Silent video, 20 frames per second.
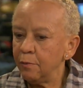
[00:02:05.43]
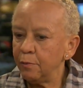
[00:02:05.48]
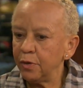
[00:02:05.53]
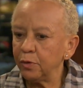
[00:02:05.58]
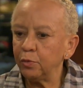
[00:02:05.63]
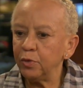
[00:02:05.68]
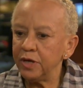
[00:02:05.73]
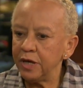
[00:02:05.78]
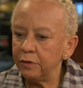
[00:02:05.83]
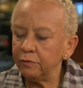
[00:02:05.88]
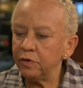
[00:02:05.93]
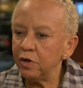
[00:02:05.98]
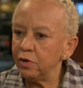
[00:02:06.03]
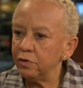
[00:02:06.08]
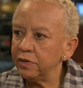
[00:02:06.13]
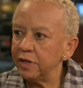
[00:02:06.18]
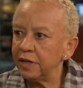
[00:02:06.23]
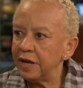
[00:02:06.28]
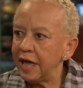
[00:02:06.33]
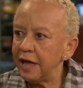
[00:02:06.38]
But we have
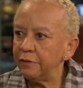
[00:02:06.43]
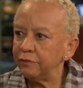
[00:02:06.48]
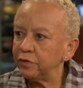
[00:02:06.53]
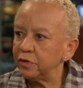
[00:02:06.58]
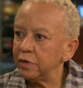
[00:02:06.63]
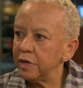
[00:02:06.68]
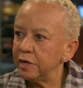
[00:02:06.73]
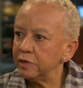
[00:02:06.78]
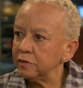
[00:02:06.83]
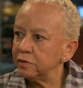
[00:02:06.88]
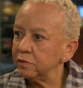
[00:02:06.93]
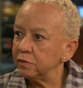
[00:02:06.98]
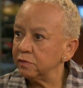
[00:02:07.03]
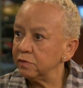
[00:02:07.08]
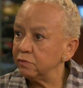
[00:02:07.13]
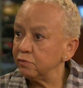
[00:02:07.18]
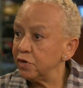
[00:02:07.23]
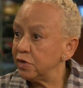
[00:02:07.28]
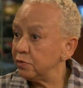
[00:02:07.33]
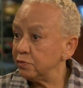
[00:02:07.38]
learned that laughter, as
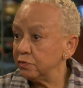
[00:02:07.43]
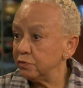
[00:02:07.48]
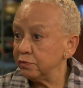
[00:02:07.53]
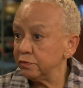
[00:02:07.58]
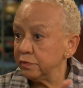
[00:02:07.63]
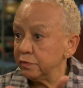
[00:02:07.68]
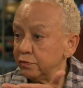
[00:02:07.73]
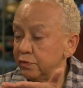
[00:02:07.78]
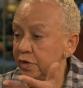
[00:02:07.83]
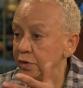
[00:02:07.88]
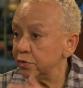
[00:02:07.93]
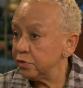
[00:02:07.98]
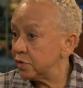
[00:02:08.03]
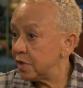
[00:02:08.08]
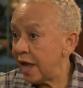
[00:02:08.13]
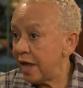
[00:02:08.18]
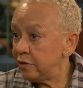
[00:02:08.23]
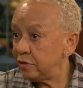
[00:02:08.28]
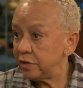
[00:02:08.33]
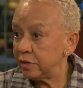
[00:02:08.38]
Re Reader's
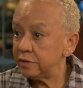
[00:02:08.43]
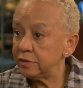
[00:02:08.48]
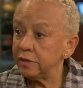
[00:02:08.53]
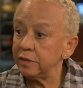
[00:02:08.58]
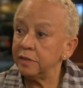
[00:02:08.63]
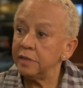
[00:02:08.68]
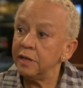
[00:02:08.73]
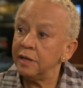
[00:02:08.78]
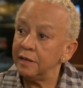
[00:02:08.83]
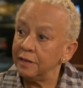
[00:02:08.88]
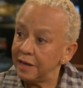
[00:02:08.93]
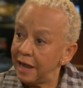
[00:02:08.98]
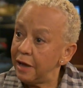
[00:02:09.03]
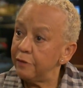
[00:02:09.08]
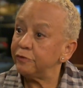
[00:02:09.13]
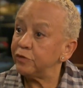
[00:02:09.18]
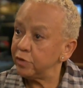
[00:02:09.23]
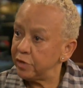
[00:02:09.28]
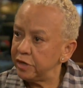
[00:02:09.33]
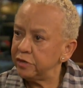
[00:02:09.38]
Digest said,
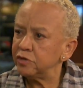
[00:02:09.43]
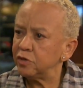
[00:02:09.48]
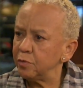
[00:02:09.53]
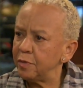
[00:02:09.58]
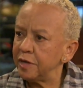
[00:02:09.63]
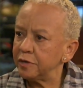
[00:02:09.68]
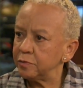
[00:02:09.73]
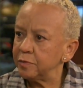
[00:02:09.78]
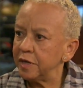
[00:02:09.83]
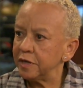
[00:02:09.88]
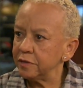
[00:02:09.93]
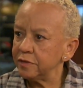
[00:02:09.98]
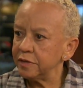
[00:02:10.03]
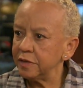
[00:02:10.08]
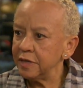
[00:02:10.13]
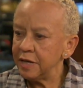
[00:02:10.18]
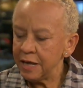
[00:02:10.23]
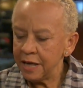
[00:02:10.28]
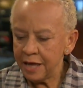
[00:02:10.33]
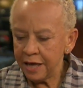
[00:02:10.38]
laughter is the best
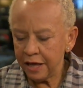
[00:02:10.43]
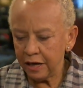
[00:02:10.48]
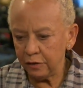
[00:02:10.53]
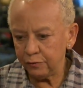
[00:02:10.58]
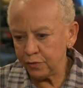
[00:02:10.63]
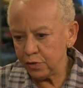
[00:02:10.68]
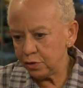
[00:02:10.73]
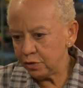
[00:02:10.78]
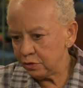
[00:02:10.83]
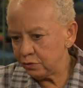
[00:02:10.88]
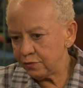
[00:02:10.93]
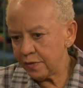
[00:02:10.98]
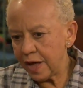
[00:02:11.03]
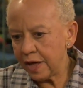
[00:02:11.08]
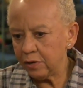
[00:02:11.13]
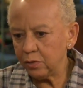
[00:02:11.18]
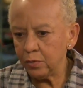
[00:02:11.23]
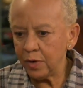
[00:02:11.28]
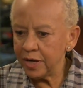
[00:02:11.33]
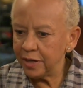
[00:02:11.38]
medicine. And if you can
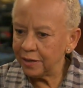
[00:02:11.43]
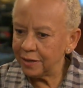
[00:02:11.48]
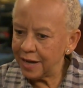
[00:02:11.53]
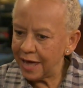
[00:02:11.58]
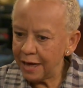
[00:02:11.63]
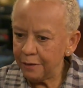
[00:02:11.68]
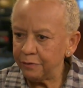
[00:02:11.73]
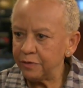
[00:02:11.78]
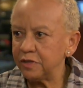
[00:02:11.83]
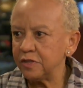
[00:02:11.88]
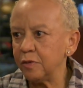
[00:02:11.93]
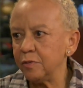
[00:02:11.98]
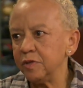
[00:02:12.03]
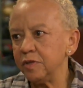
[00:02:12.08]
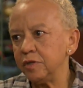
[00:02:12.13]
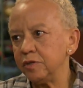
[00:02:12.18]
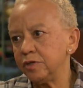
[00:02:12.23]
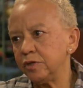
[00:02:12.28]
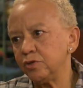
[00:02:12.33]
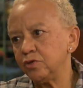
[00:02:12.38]
find a way to laugh at some
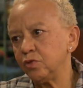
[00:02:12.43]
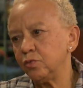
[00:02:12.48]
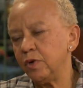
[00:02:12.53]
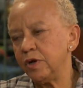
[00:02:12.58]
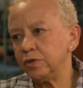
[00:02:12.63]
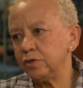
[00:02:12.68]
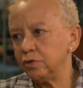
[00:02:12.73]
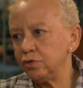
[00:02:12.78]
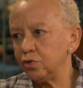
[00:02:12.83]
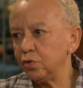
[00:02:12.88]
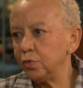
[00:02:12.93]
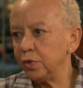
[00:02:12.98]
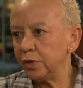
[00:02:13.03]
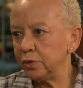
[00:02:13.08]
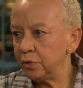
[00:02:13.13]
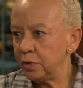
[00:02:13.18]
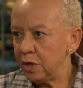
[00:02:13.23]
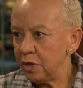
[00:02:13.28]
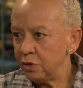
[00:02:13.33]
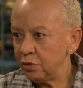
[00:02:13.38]
of these situations, you
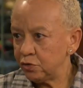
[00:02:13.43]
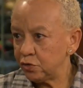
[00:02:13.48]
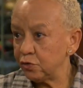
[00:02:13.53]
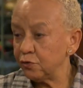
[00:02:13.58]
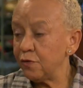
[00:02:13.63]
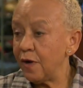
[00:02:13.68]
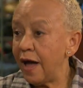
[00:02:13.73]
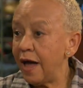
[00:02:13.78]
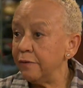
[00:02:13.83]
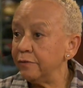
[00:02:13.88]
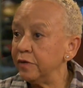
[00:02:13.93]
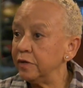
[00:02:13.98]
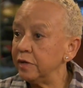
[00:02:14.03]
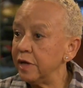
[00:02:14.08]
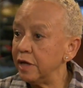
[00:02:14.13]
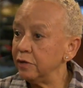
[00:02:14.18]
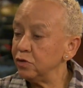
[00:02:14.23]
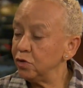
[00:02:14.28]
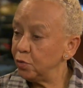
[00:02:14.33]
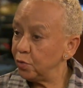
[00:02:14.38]
will survive it
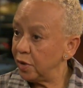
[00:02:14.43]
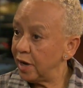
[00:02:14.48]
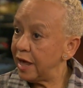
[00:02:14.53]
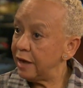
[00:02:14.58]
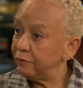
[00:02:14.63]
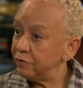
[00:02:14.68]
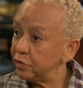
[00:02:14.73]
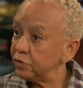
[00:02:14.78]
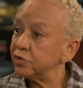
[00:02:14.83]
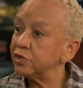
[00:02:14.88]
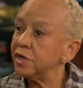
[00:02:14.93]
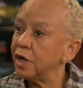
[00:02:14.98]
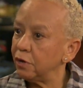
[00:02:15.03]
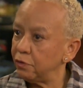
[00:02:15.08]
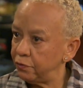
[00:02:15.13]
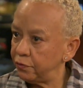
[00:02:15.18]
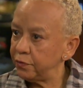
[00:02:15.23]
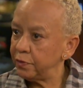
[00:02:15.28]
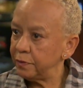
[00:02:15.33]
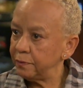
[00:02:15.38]
and you will have yourself.